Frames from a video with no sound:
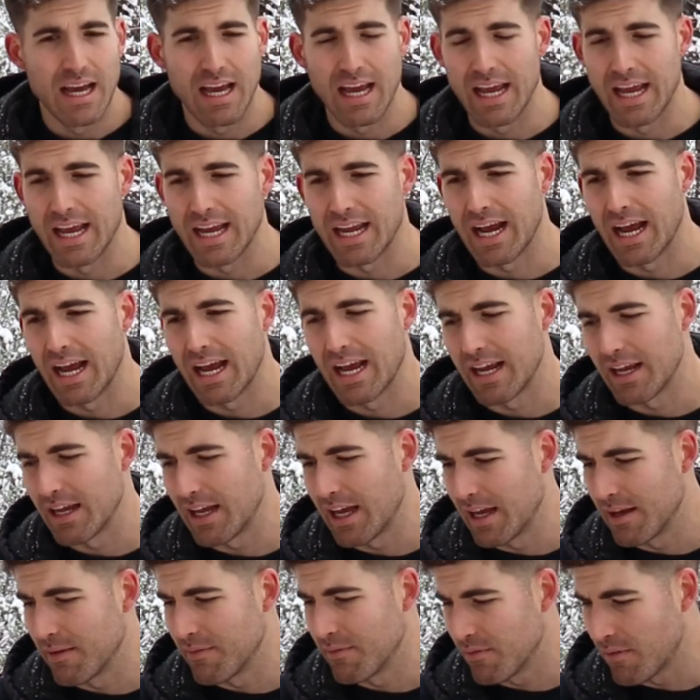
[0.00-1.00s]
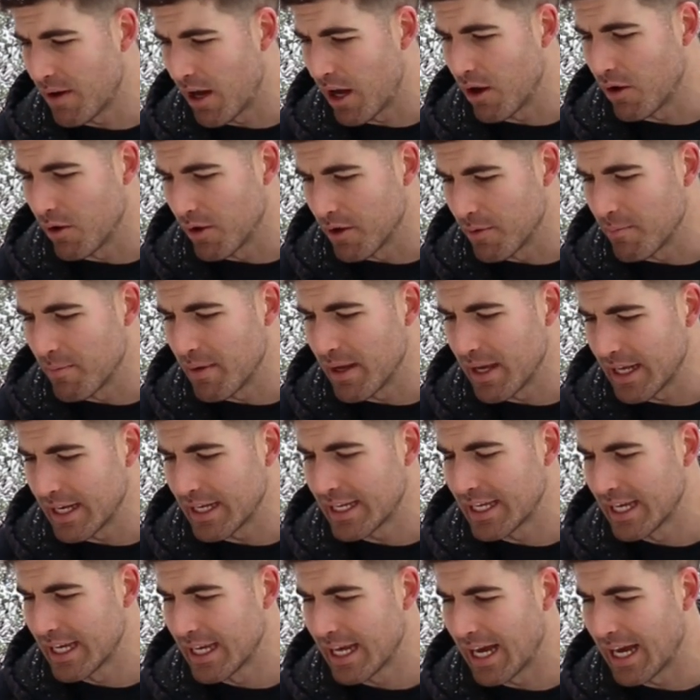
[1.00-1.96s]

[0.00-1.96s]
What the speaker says: And I'll admit,